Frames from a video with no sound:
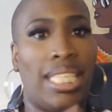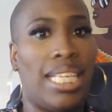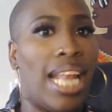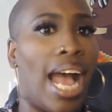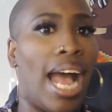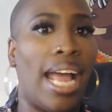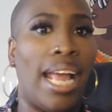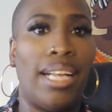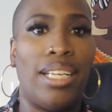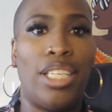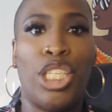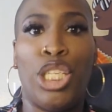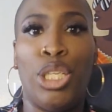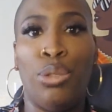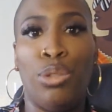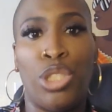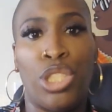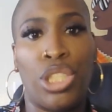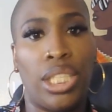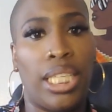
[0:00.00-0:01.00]
not
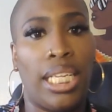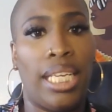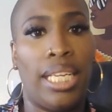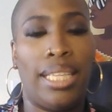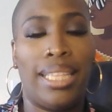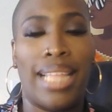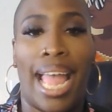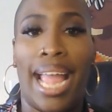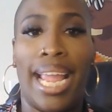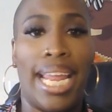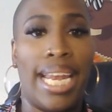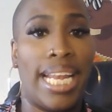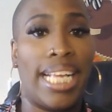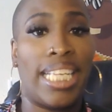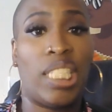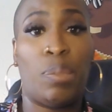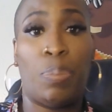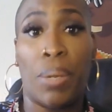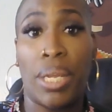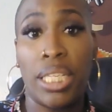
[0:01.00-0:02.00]
usually that
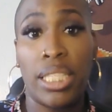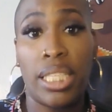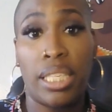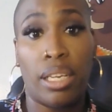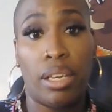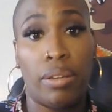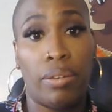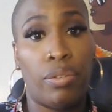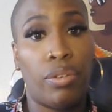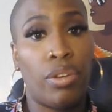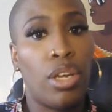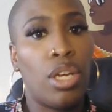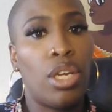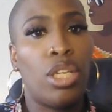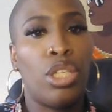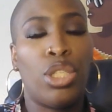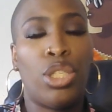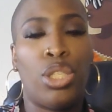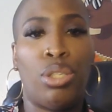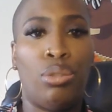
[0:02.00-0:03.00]
inexpensive
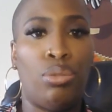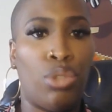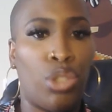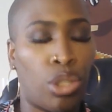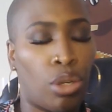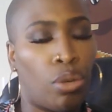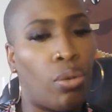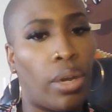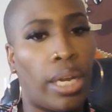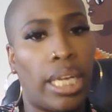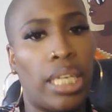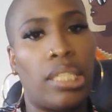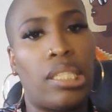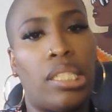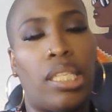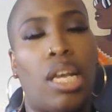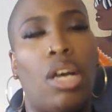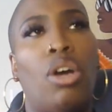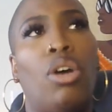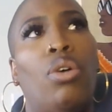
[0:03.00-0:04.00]
to join.
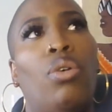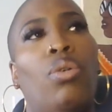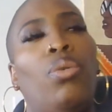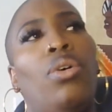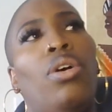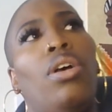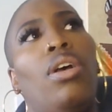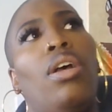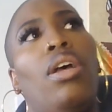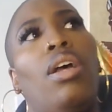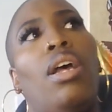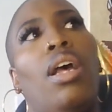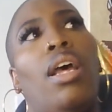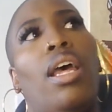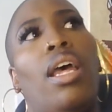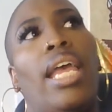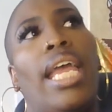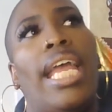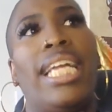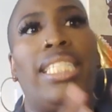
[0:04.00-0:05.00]
So
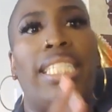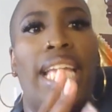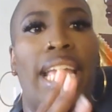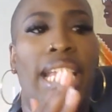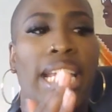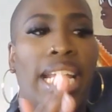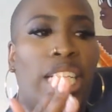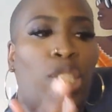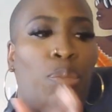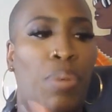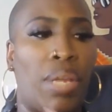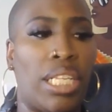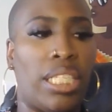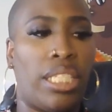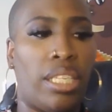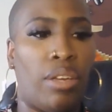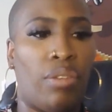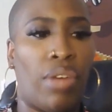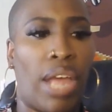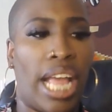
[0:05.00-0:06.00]
it's
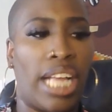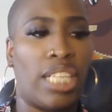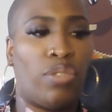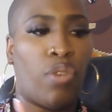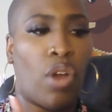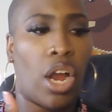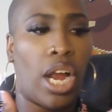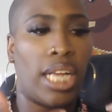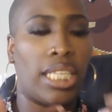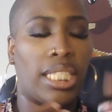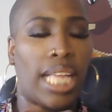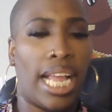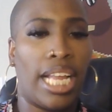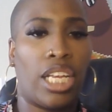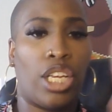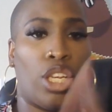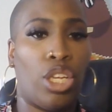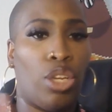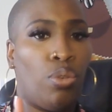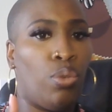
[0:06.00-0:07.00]
inexpensive as far as
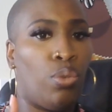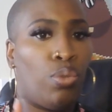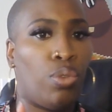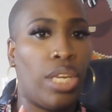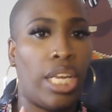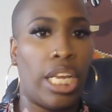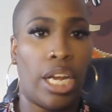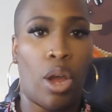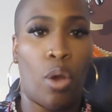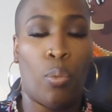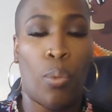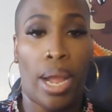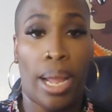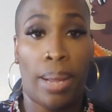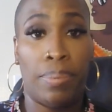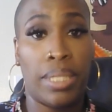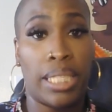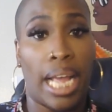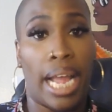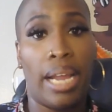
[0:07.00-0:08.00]
like you get a
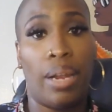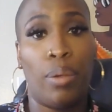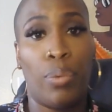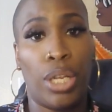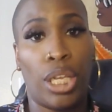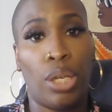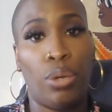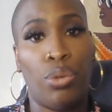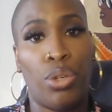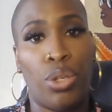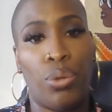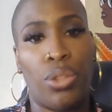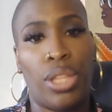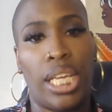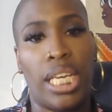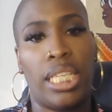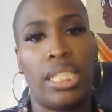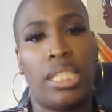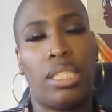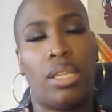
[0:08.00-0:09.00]
website when you do
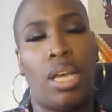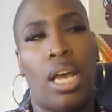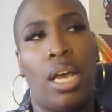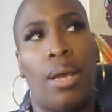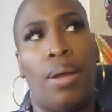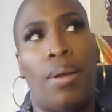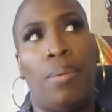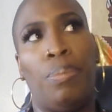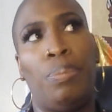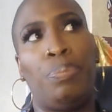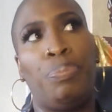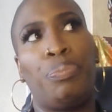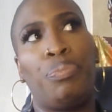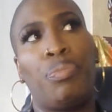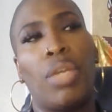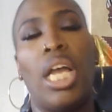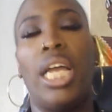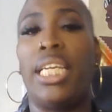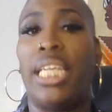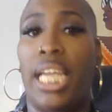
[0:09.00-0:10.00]
this.
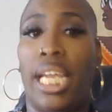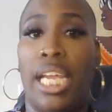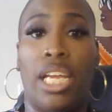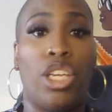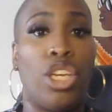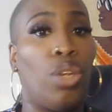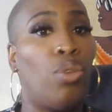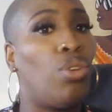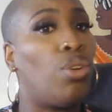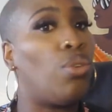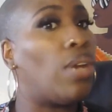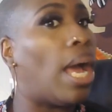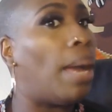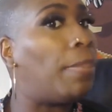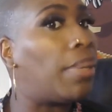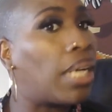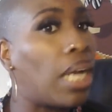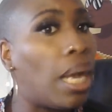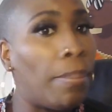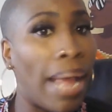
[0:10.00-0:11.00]
Again, you do
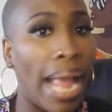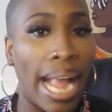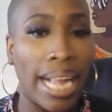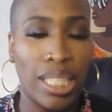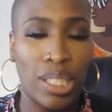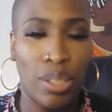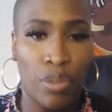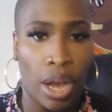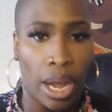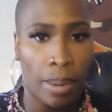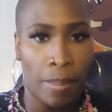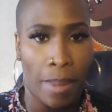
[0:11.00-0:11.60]
not become active